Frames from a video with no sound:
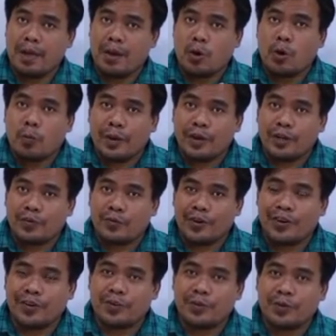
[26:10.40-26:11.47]
open your
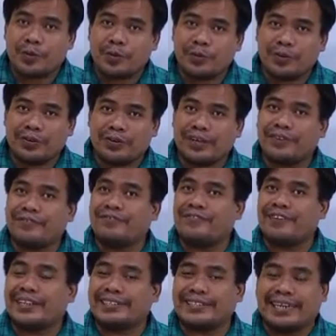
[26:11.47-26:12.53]
window to get
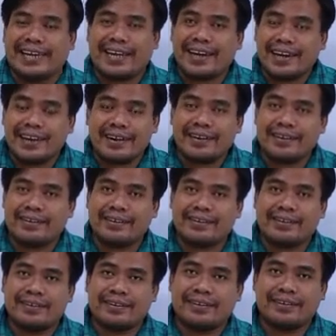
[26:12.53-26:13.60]
fresh air.
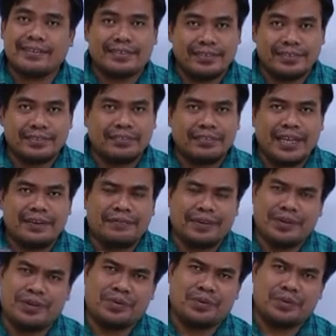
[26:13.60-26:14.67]
So that
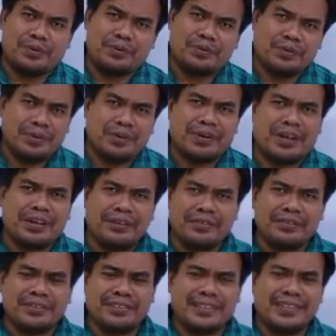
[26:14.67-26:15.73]
window, now you
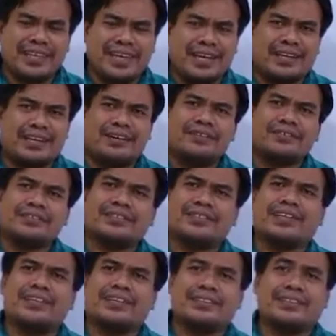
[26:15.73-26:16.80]
could see that on the
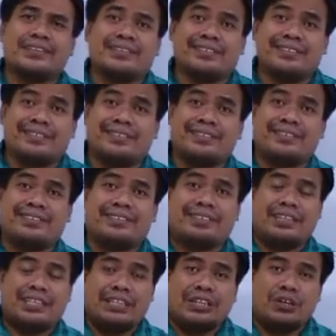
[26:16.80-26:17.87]
screen.
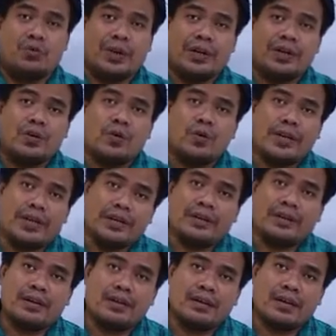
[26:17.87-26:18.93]
The window
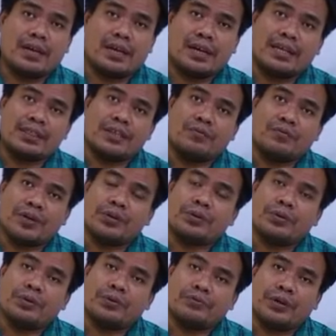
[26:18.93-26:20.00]
here and the
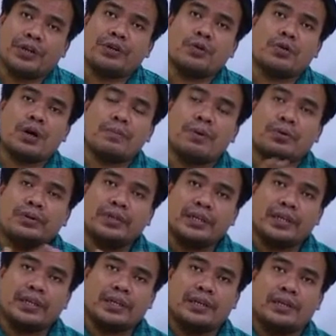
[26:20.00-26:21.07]
window about
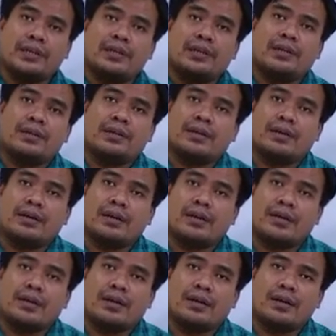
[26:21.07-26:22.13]
the
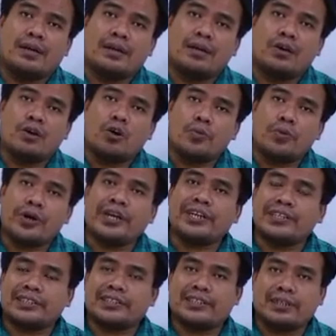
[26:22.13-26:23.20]

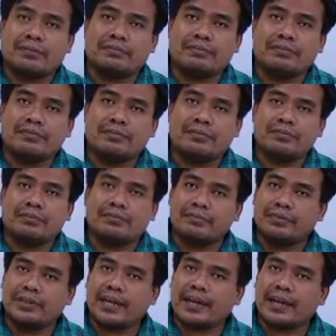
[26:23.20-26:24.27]
operating system,
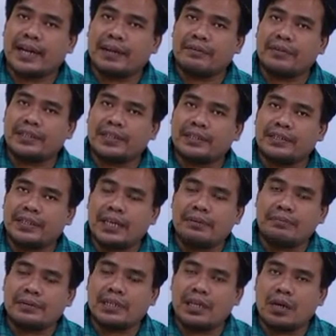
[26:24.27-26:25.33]
they are having the
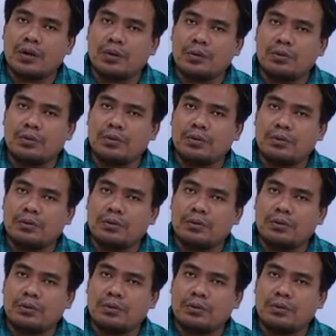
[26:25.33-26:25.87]
same sound,